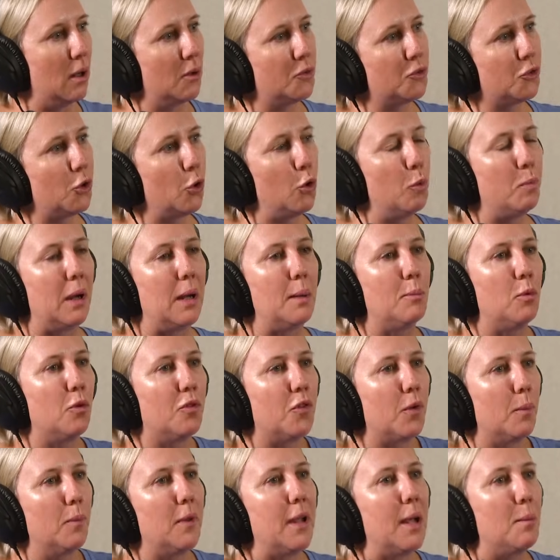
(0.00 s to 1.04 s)
2 people
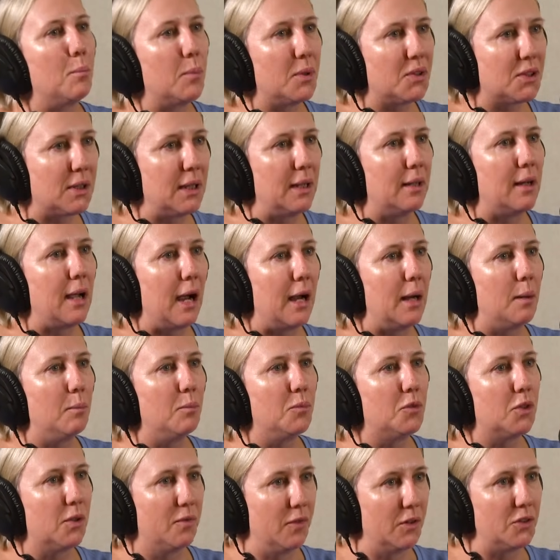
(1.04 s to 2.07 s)
from the embassy
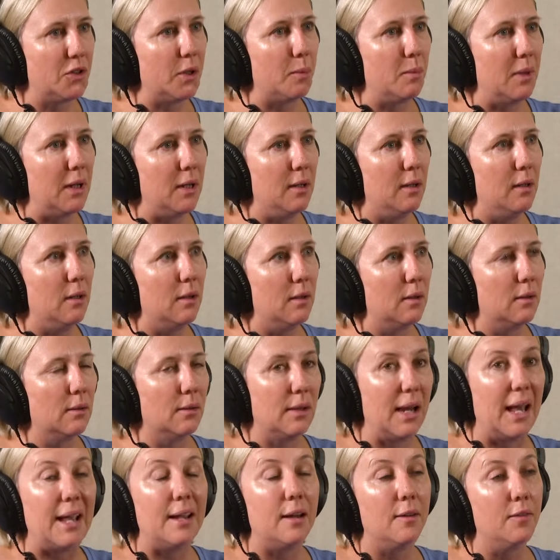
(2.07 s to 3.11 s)
came to visit me
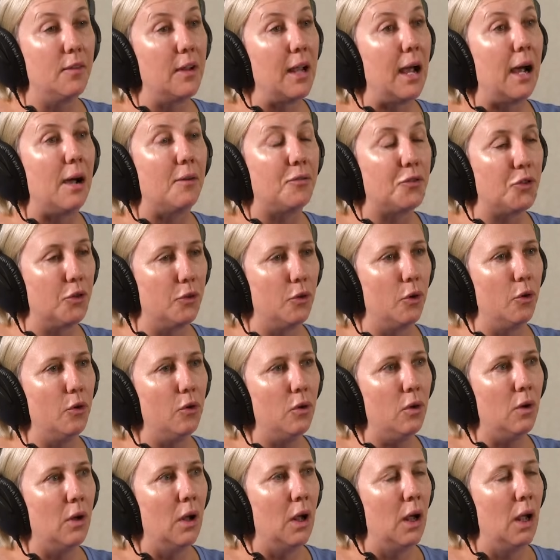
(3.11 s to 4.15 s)
late in the
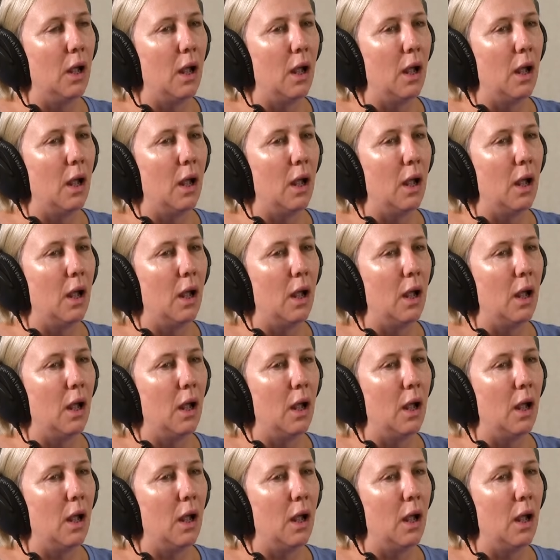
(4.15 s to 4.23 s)
afternoon,